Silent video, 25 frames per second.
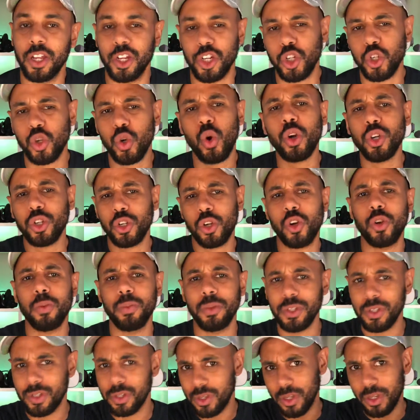a short term
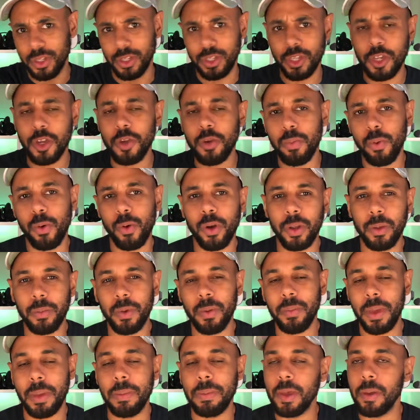is Q-porting,
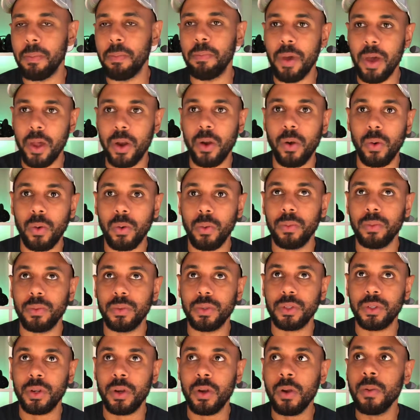but maybe a better
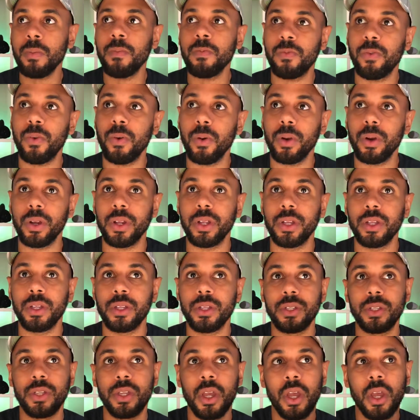term for it
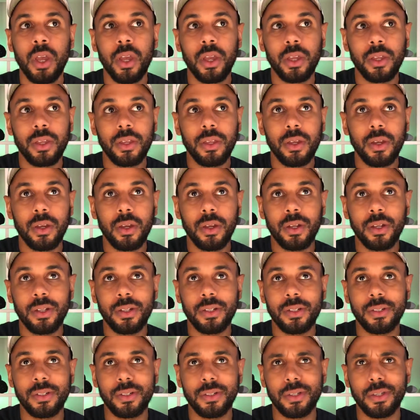is
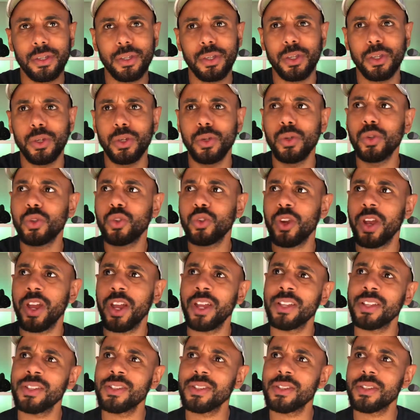
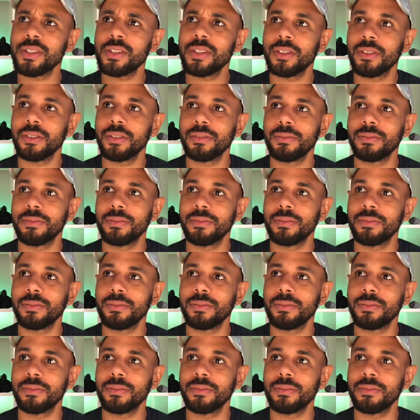Q-trans.